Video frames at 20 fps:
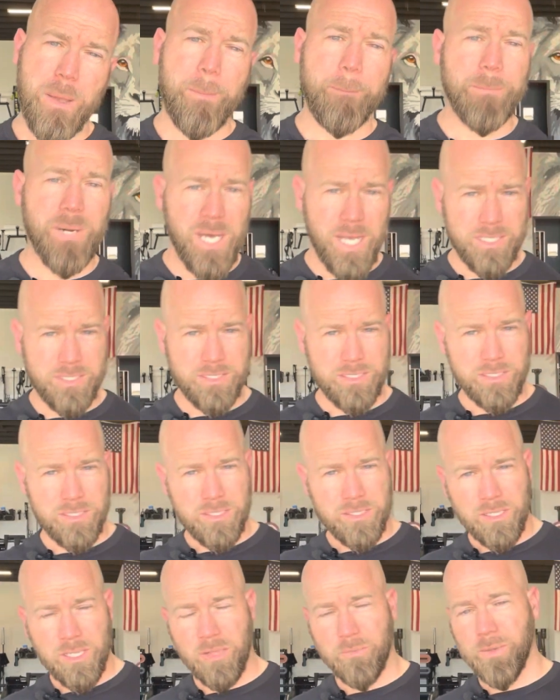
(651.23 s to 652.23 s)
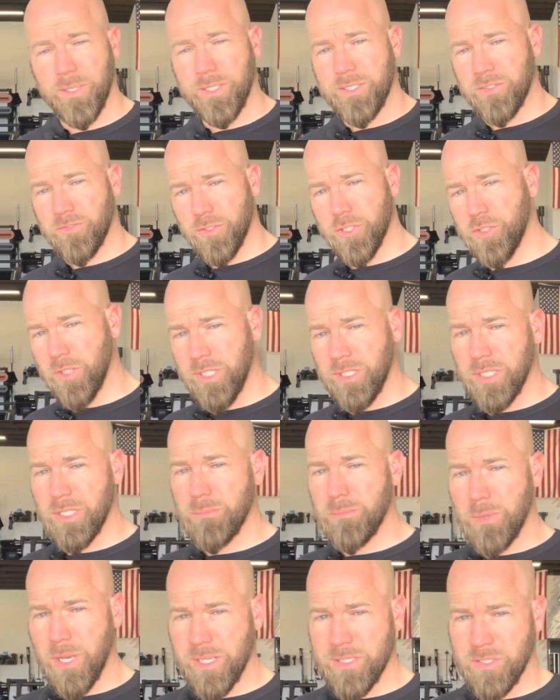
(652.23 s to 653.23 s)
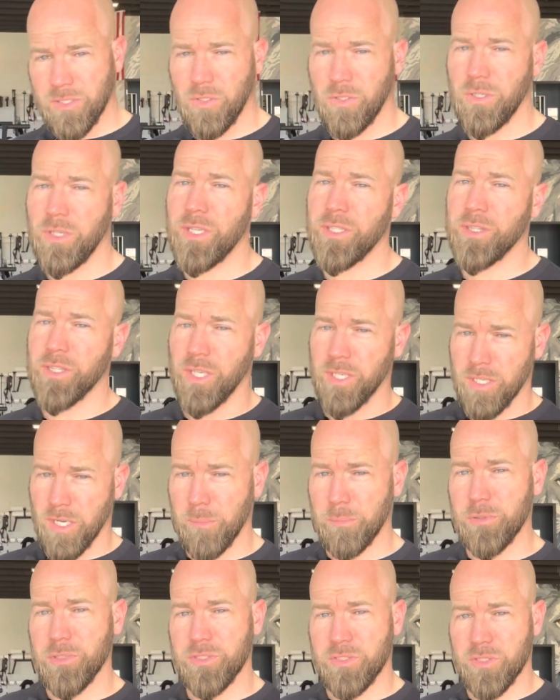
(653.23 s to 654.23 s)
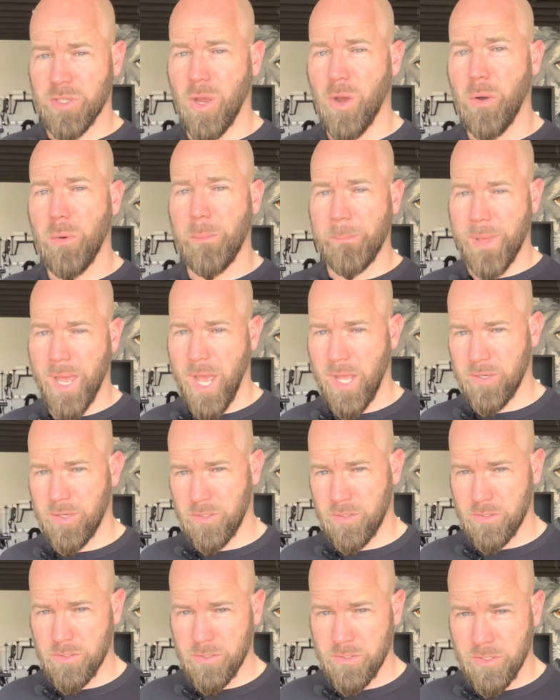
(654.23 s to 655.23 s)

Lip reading: But if it's for strength and muscle, the numbers don't matter.